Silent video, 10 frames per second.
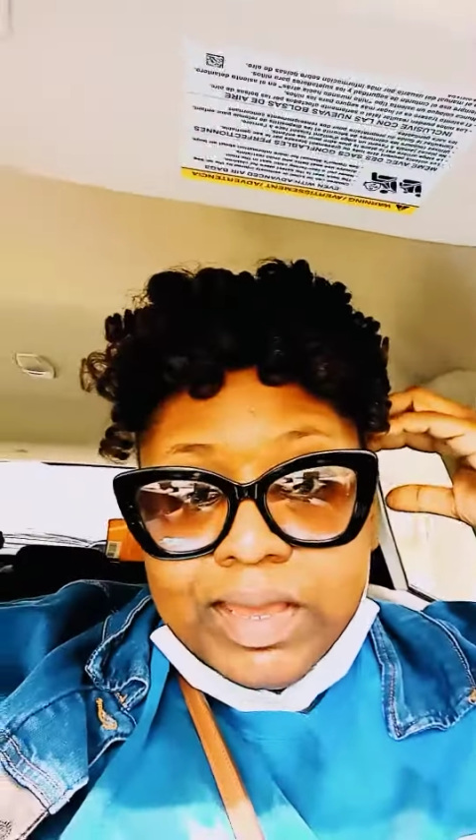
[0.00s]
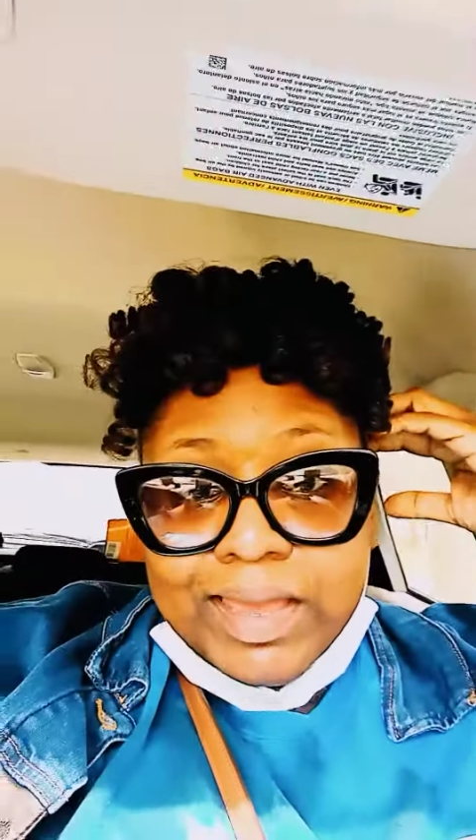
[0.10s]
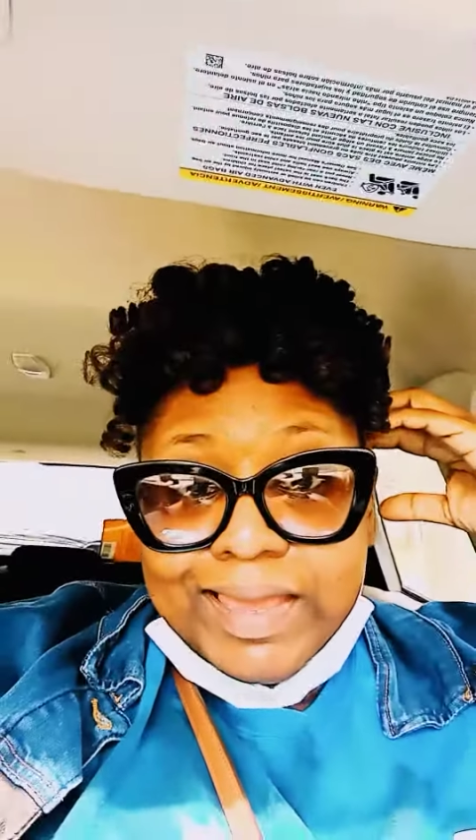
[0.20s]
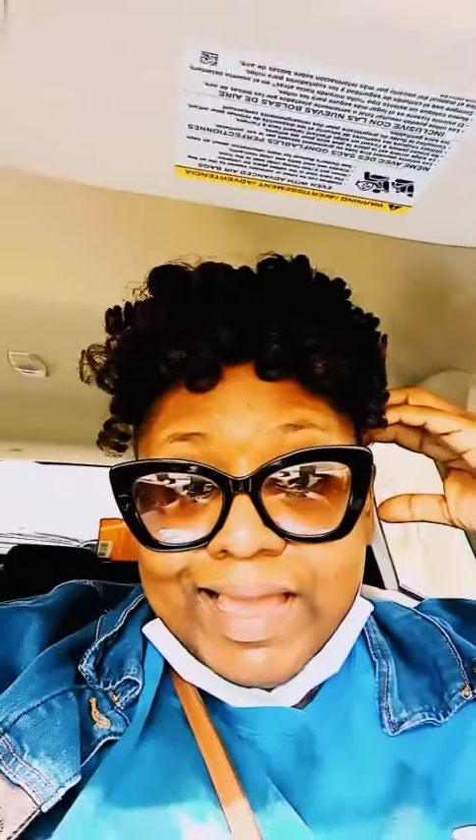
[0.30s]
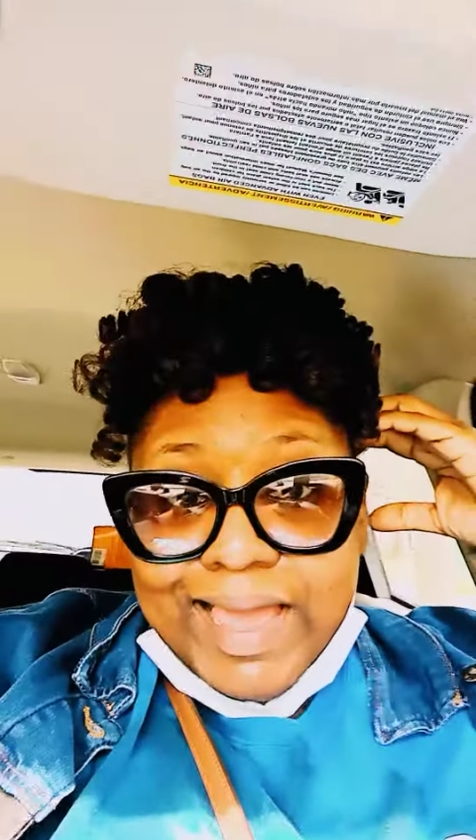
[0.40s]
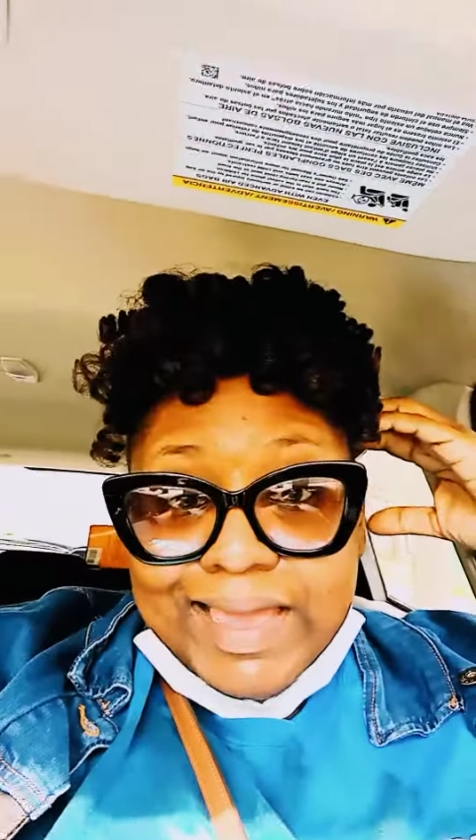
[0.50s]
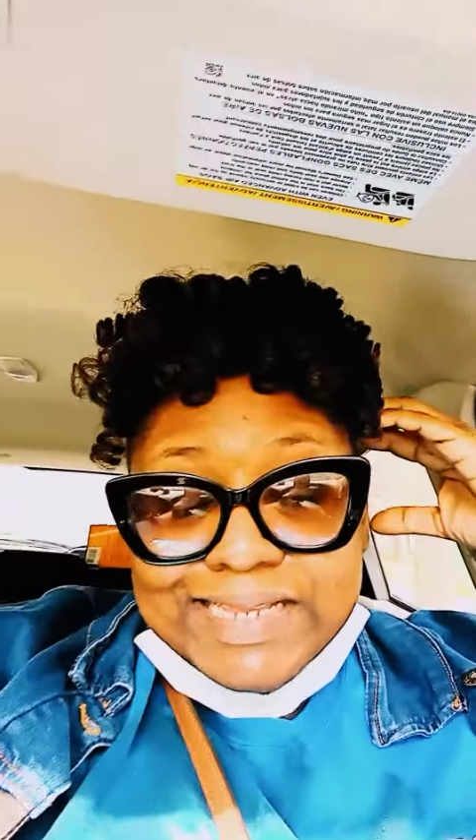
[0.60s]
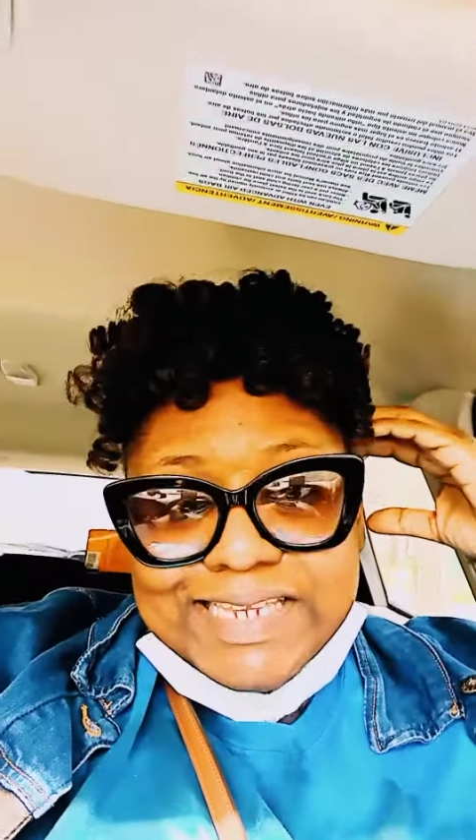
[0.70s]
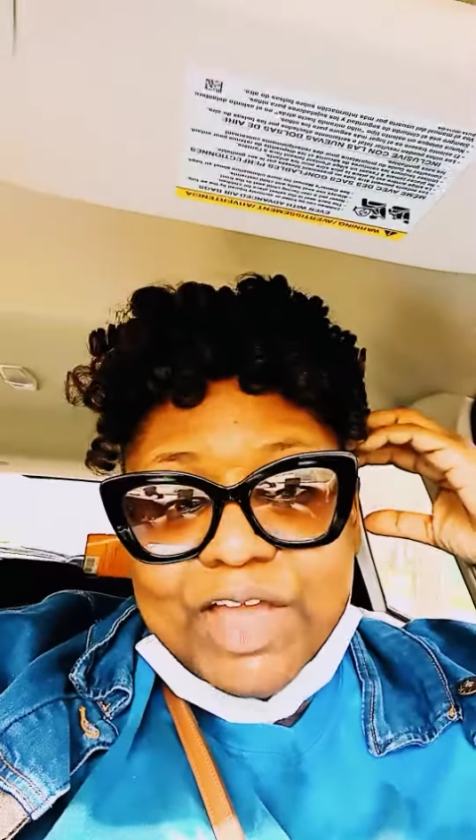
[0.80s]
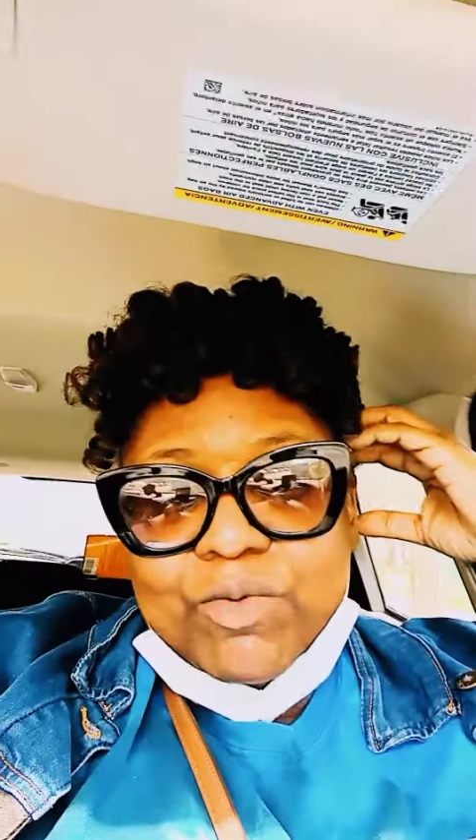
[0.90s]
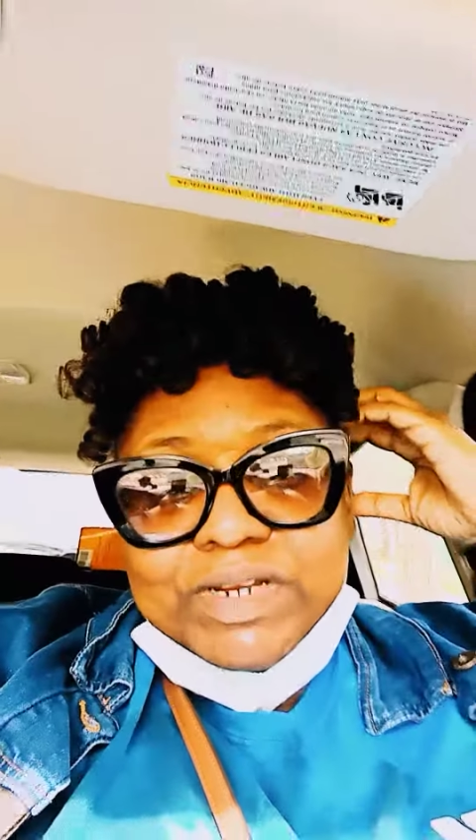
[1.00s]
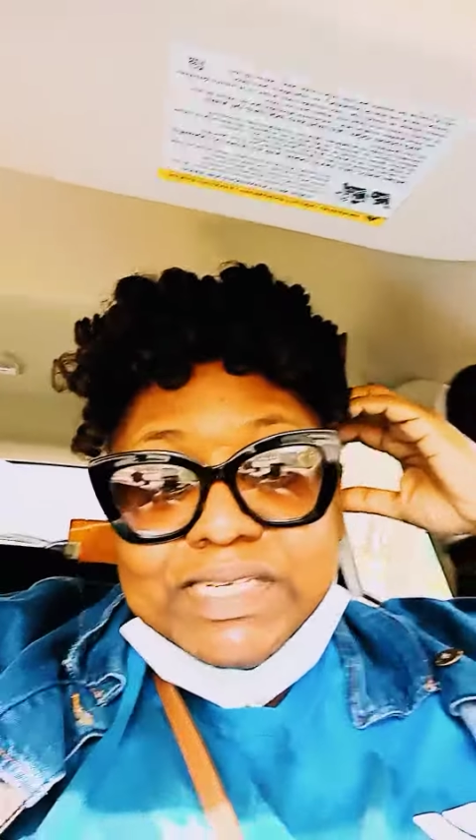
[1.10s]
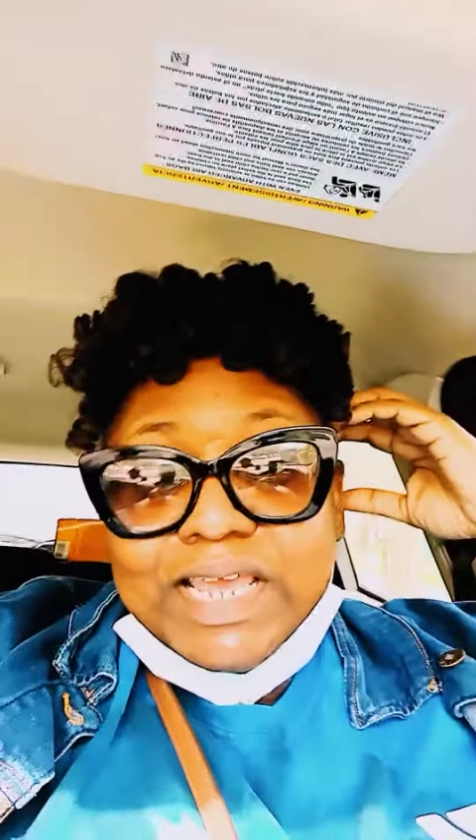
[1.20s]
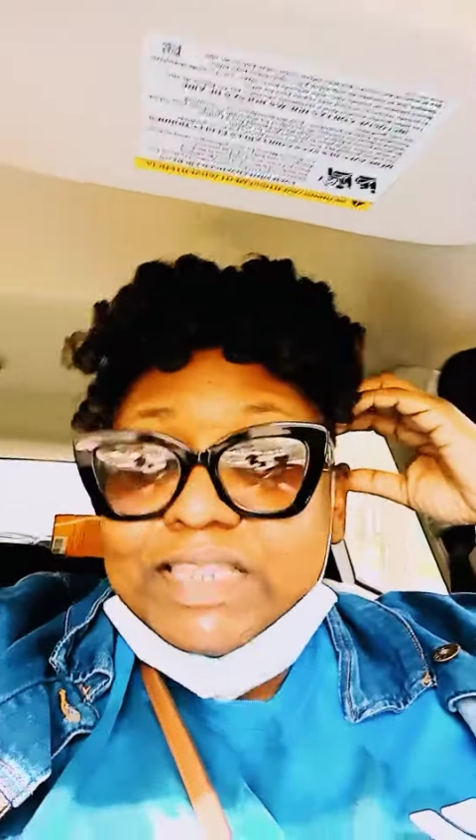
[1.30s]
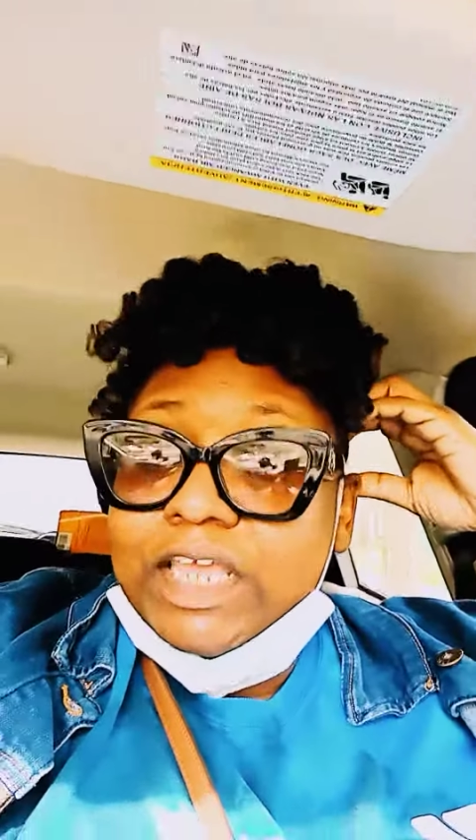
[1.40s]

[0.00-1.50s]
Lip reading: Hey guys, I want to say